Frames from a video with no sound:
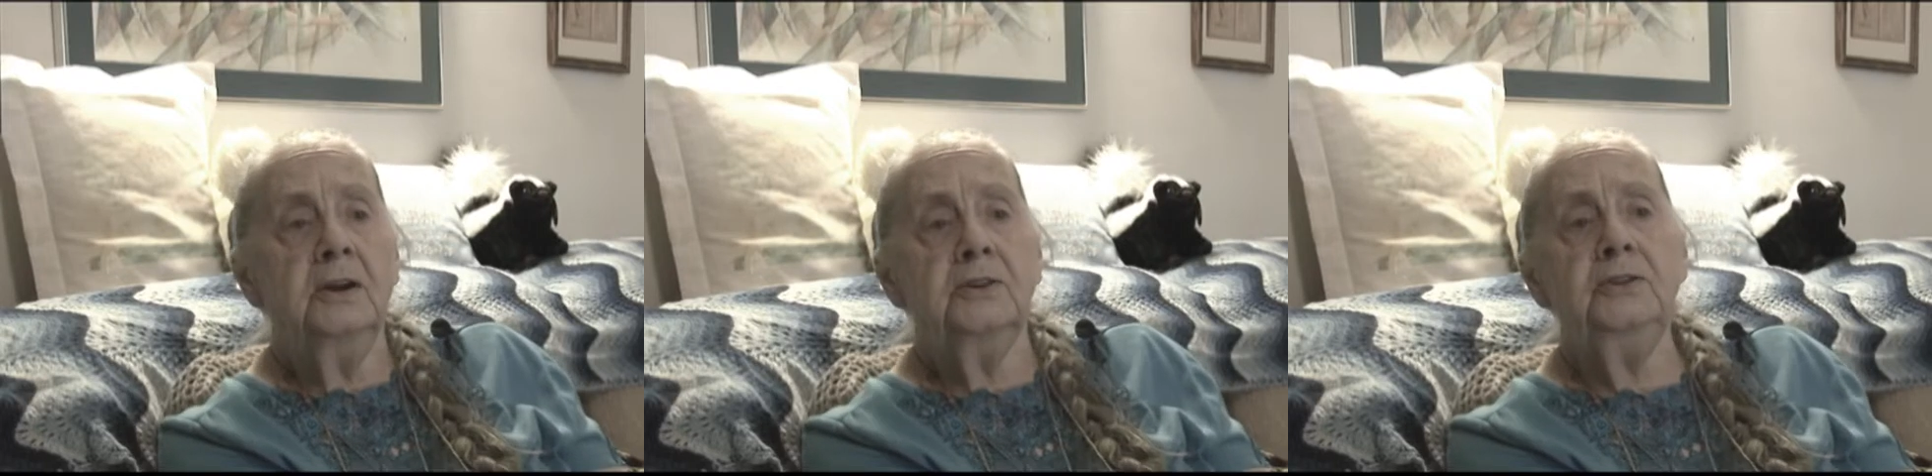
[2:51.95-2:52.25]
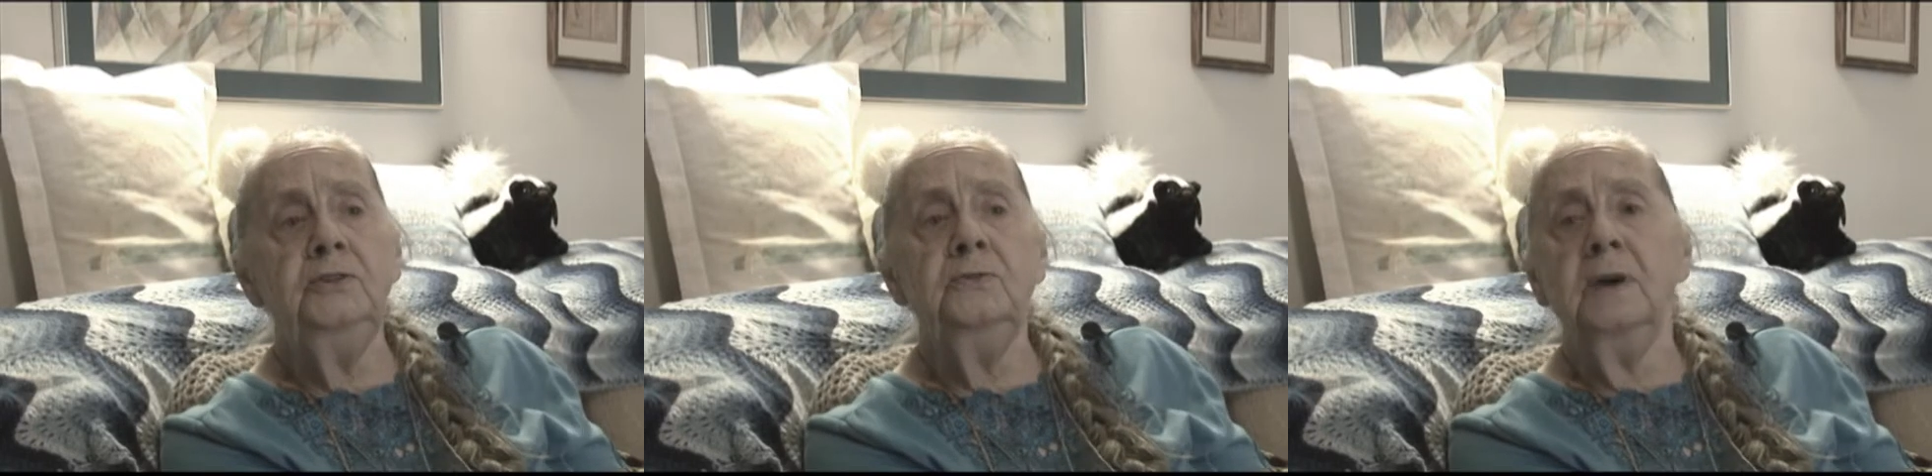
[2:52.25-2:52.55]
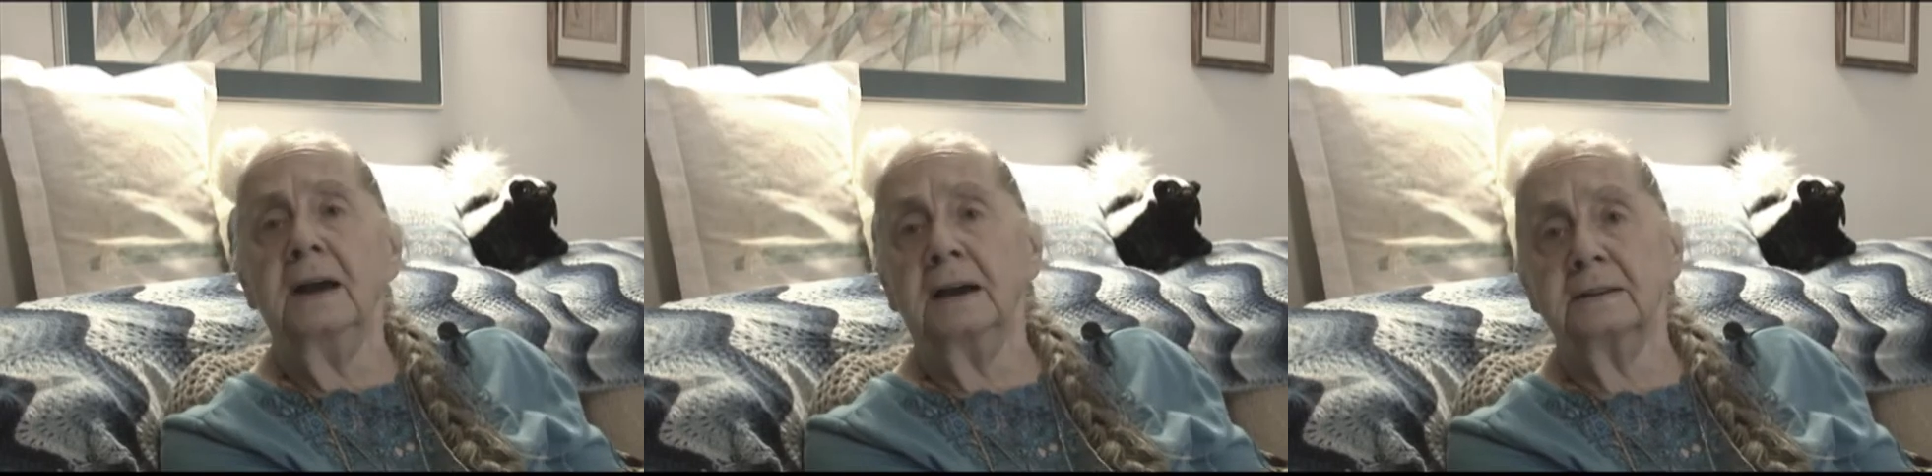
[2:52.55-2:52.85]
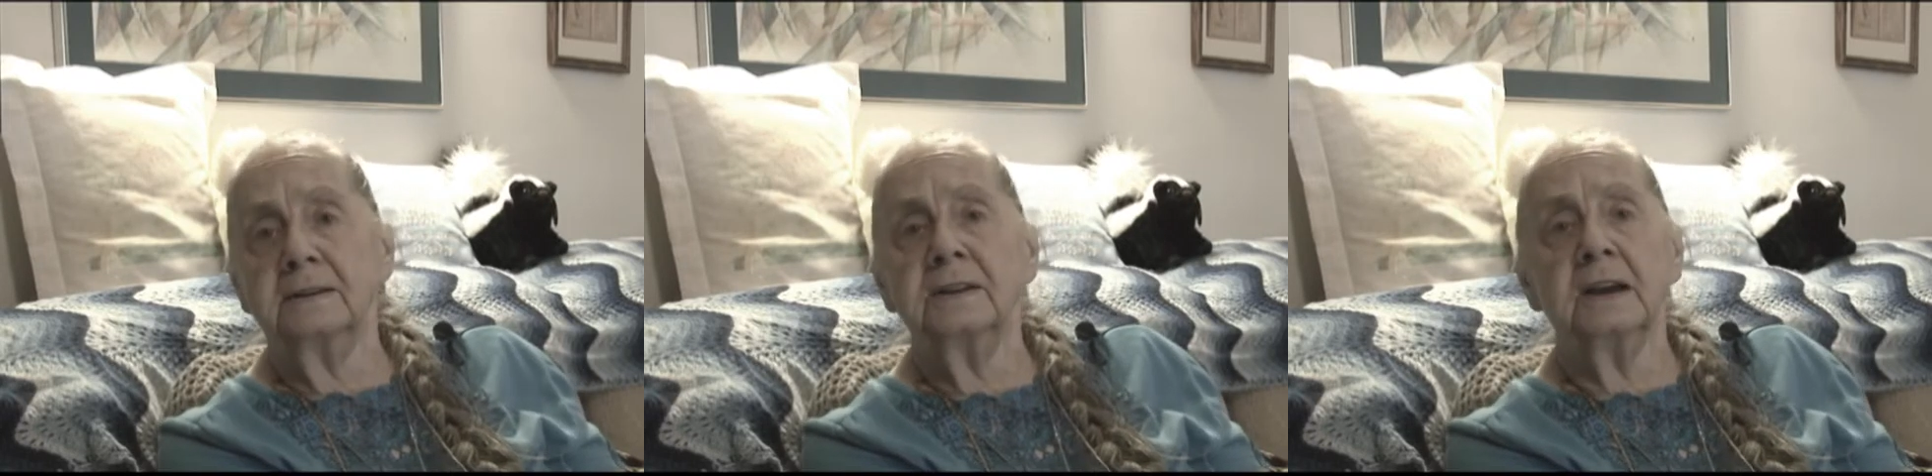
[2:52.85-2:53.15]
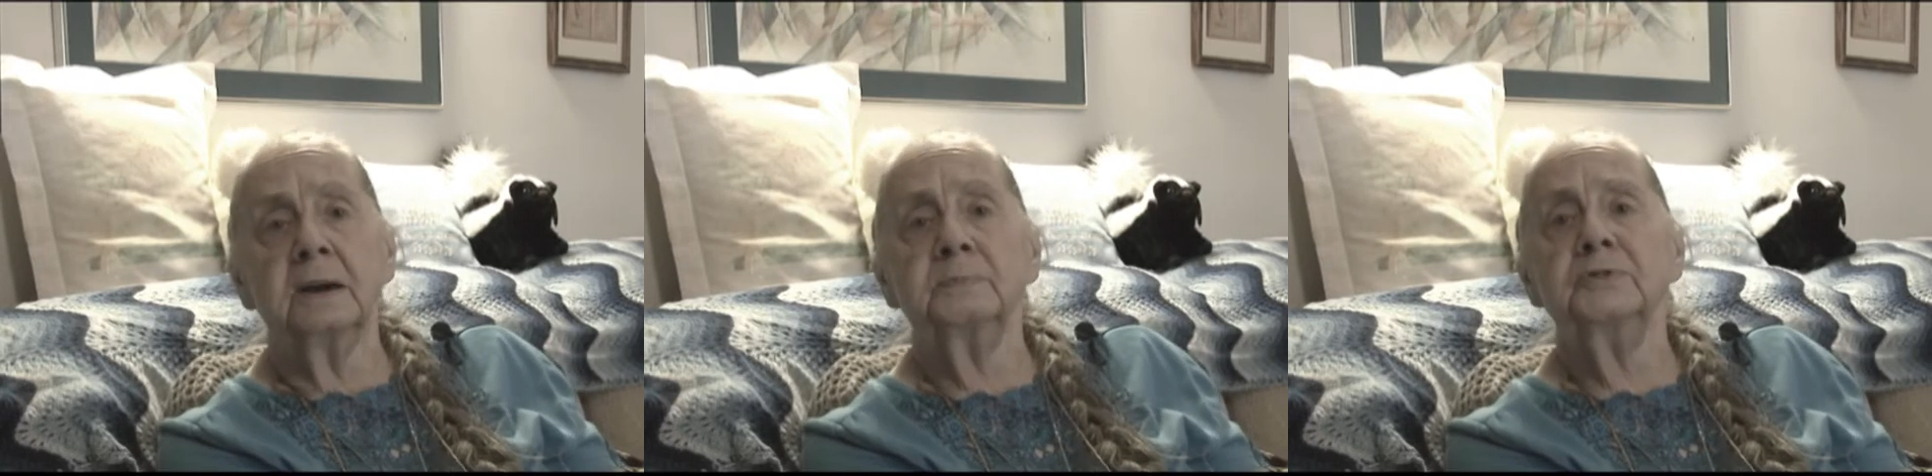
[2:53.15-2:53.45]
you had an
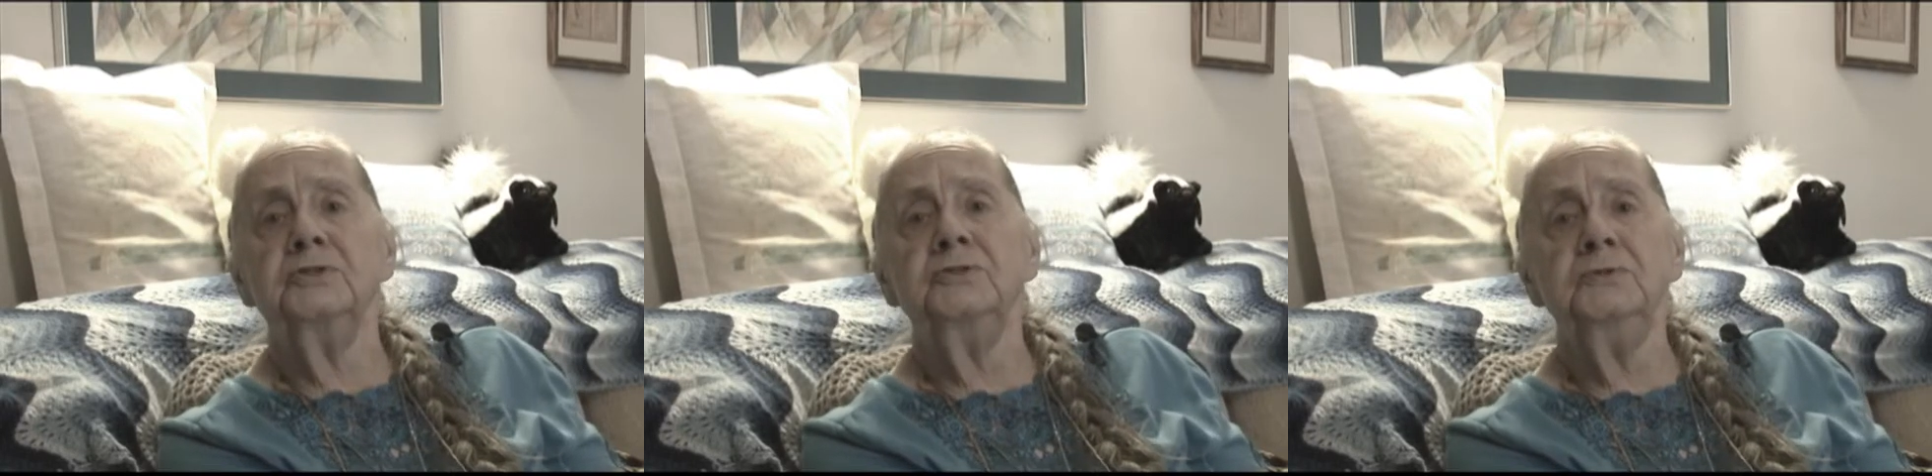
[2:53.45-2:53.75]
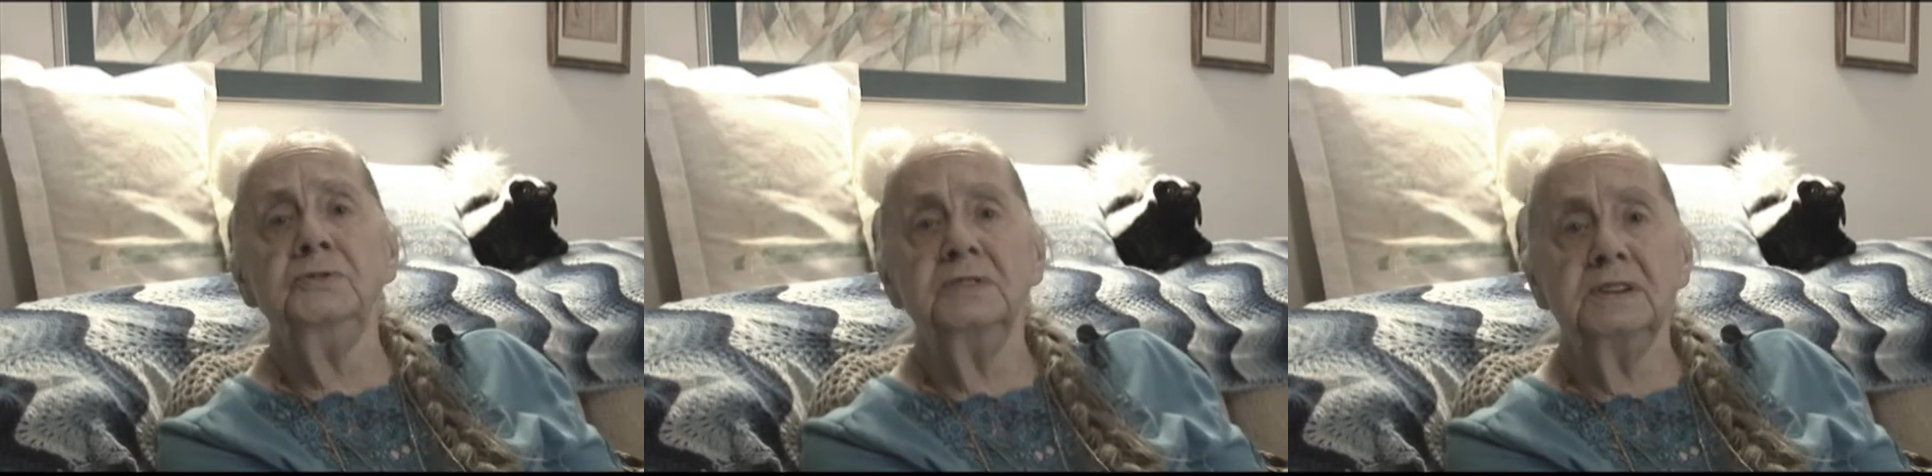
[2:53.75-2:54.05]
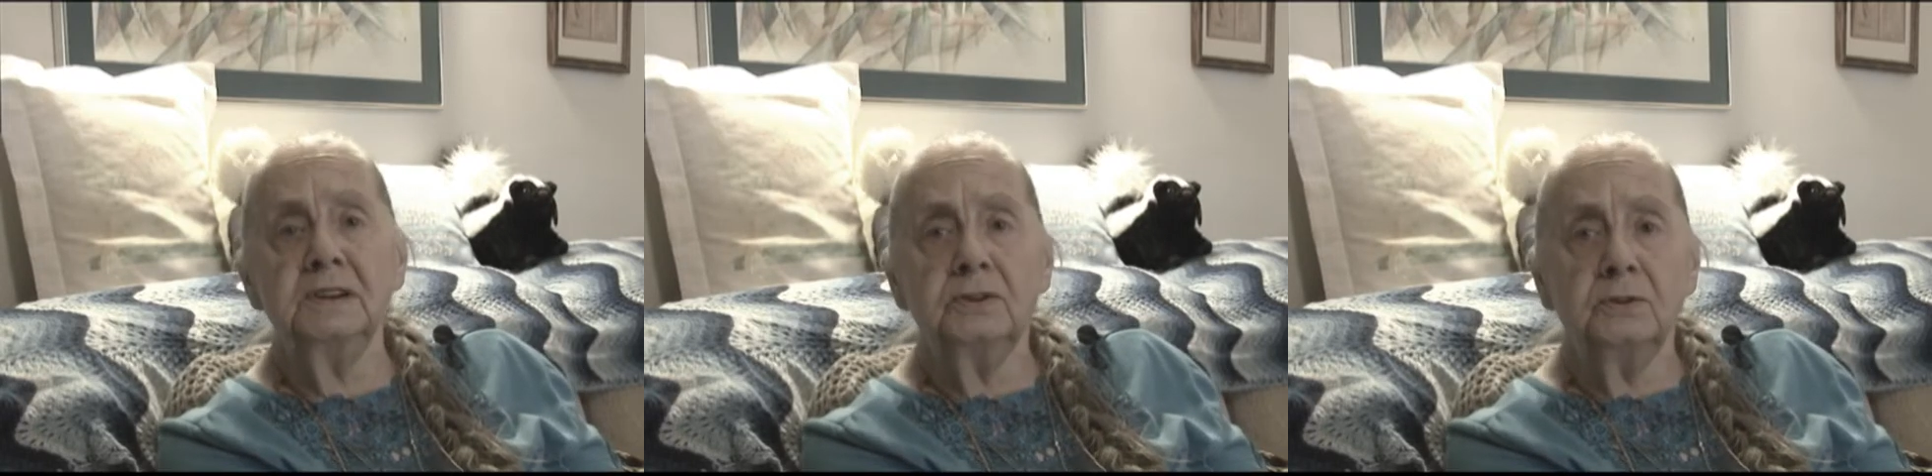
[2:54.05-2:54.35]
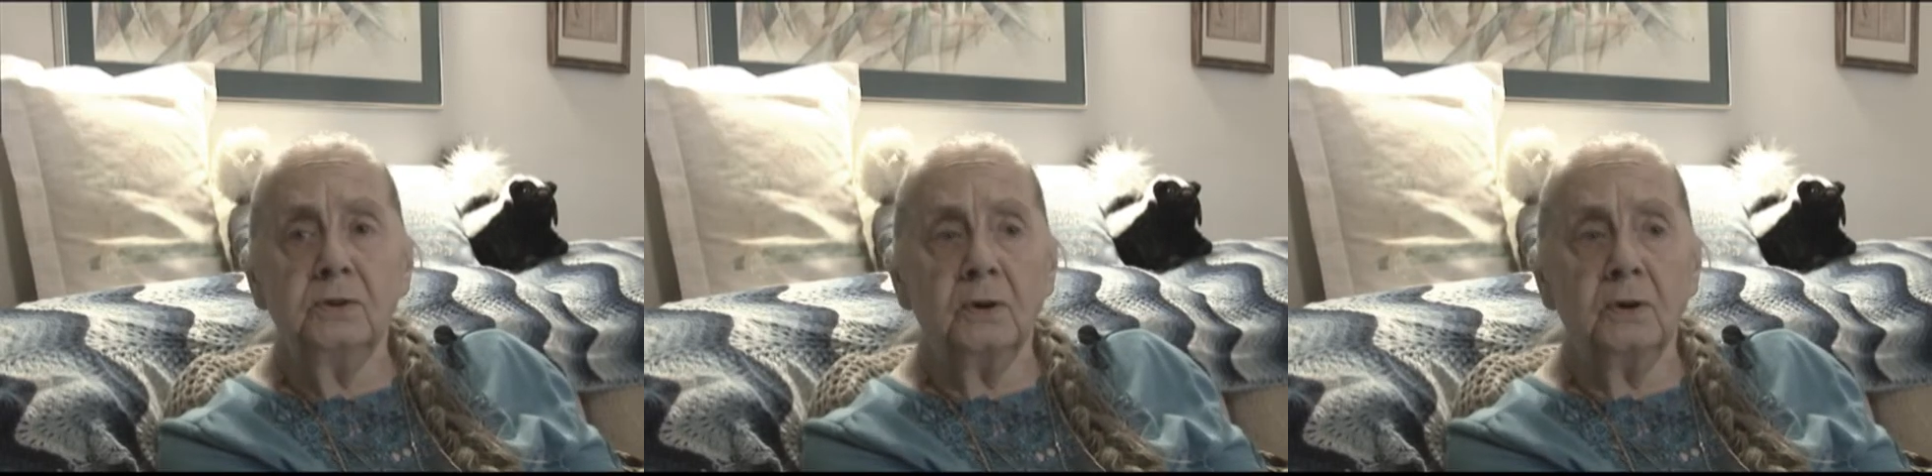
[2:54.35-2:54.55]
opportunity to